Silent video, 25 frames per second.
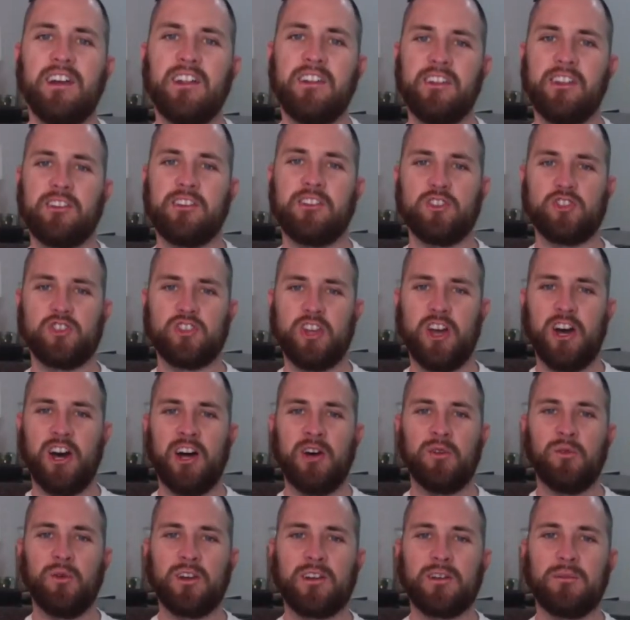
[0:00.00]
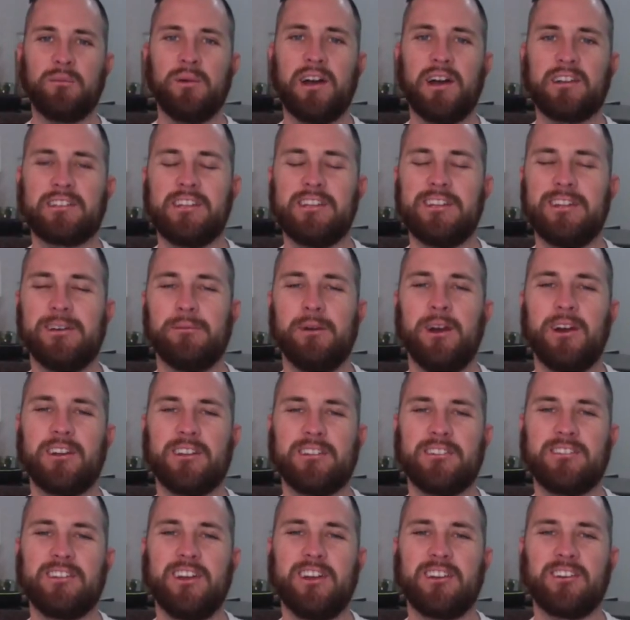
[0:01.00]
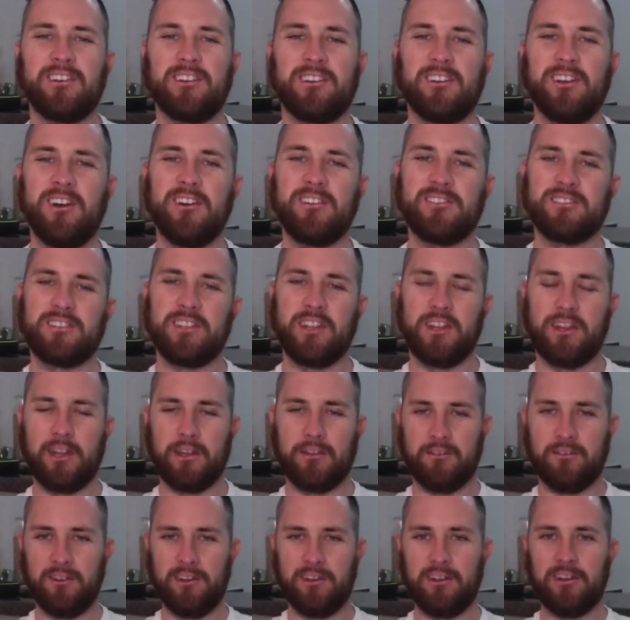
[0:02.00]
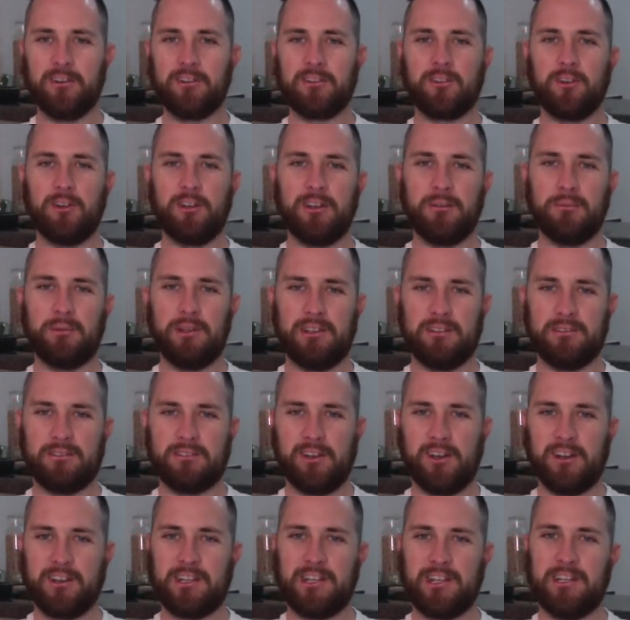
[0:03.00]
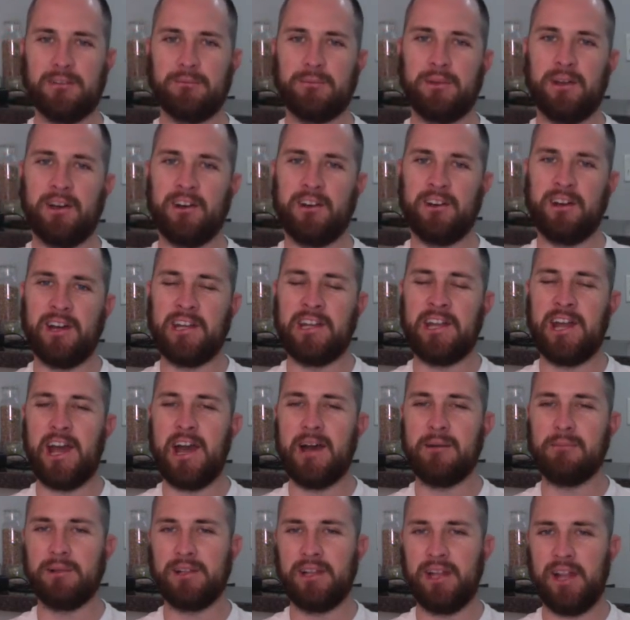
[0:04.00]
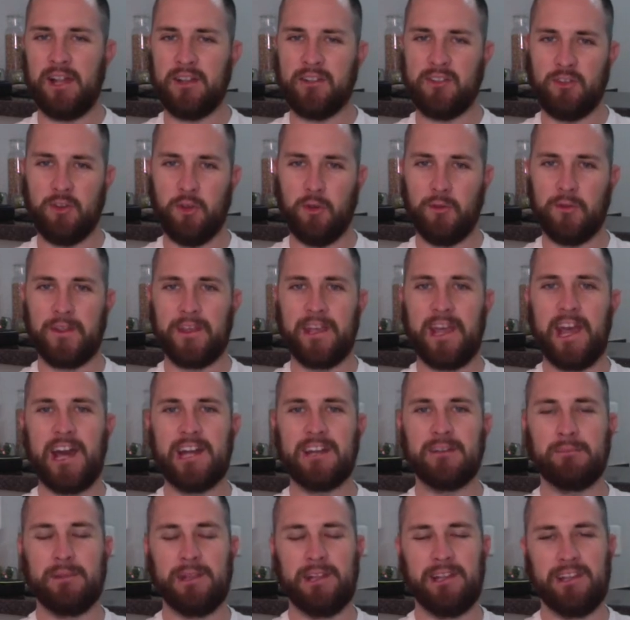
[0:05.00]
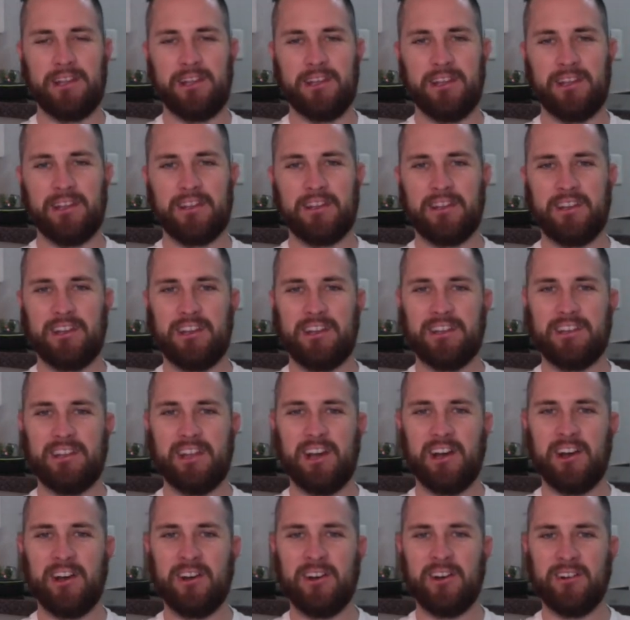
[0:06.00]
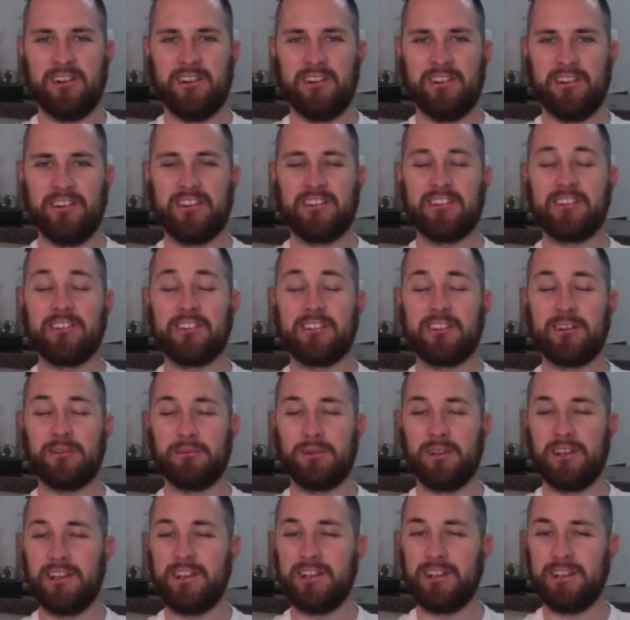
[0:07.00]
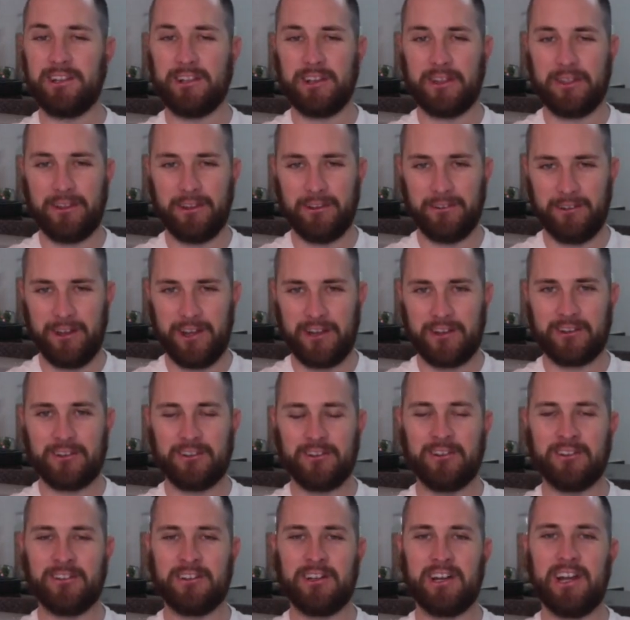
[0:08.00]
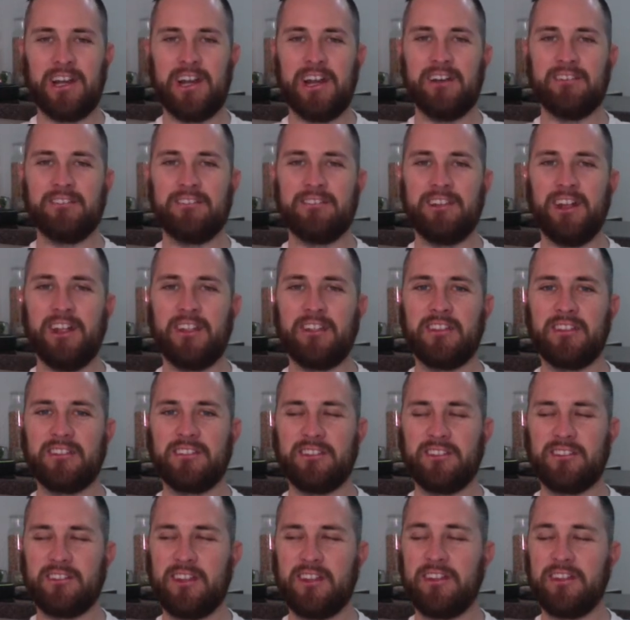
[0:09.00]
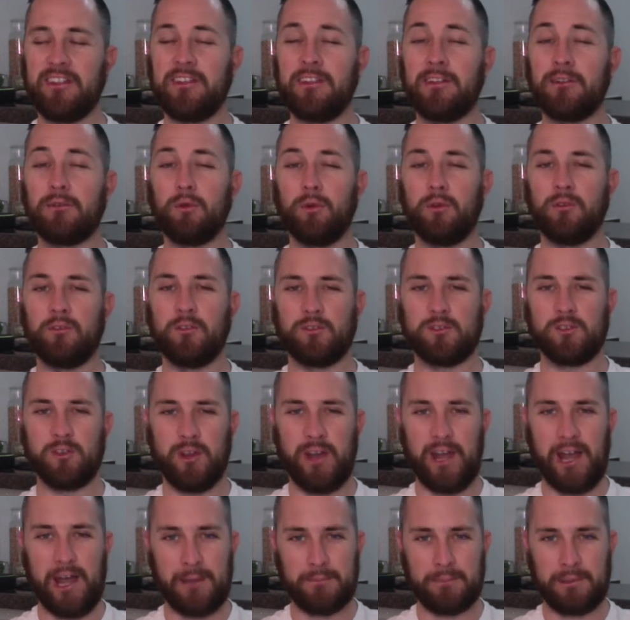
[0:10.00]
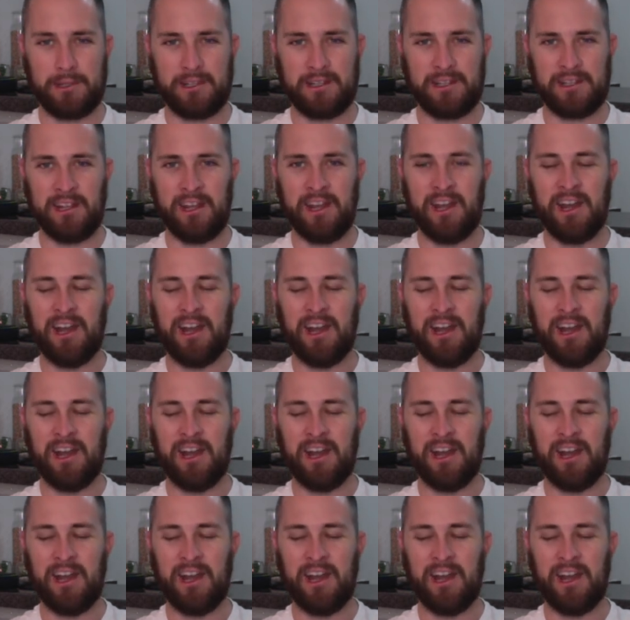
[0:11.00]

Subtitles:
This is Sean. Welcome back to the American Soccer Coach. This video is going to be talking about an MLS Youth Academy League. And now, this is completely a theoretical. I have nothing to say that this will for sure happen.